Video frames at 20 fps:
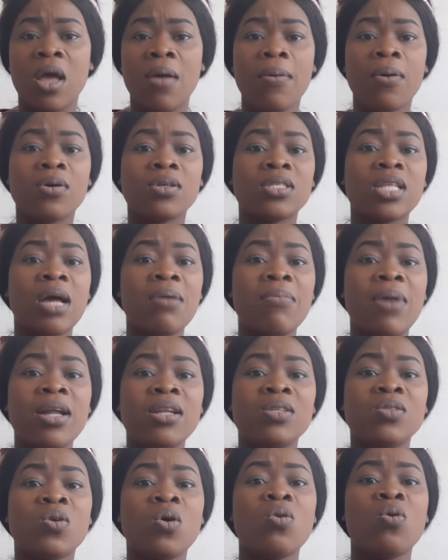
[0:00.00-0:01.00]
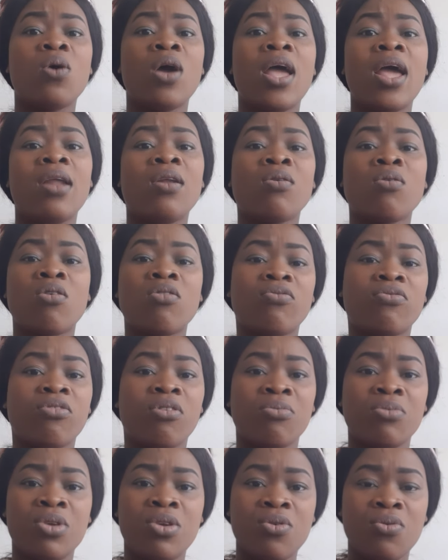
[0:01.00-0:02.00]
Because that man is going to hell run
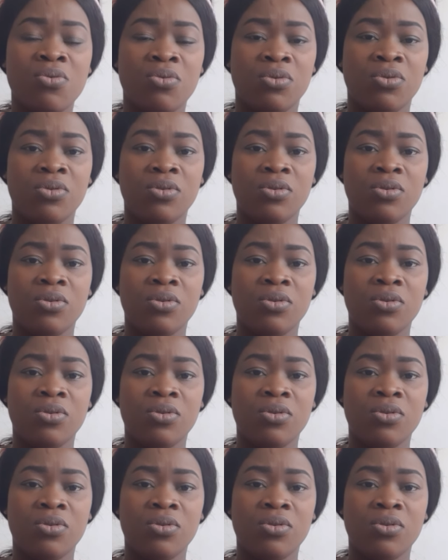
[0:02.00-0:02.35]
from you.